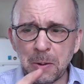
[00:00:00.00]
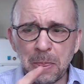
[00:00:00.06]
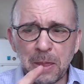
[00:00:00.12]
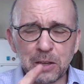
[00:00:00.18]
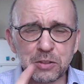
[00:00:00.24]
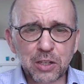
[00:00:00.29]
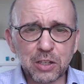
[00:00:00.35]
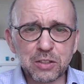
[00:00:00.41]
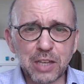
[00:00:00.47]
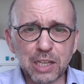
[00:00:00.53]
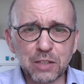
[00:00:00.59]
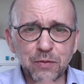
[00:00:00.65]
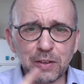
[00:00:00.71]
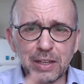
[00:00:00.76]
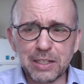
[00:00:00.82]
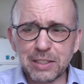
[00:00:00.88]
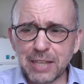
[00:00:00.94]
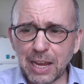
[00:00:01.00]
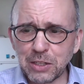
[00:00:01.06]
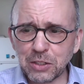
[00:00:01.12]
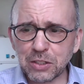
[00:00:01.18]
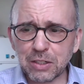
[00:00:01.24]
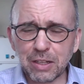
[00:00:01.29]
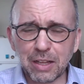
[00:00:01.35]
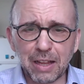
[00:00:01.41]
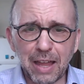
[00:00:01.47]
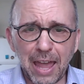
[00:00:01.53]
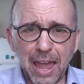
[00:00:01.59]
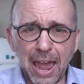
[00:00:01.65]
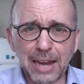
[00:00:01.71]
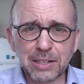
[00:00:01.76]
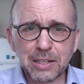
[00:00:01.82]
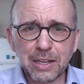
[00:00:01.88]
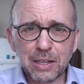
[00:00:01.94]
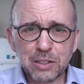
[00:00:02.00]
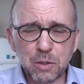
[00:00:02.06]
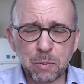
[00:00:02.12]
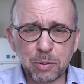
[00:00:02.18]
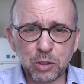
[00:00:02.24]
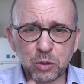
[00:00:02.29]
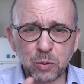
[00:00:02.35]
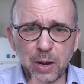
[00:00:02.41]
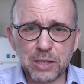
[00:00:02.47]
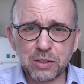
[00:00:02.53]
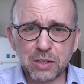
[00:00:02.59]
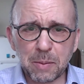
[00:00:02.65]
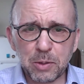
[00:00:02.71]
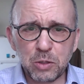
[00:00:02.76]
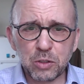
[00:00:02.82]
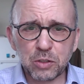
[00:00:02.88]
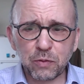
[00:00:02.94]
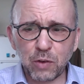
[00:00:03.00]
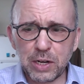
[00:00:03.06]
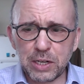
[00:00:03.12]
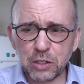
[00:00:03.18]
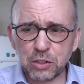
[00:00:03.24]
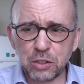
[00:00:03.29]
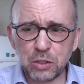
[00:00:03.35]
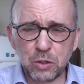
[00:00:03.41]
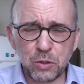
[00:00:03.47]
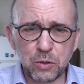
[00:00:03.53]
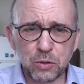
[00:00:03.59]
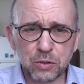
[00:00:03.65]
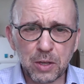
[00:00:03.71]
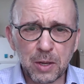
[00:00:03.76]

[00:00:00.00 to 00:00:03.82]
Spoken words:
a successful, intentional act to persuade someone who's free to choose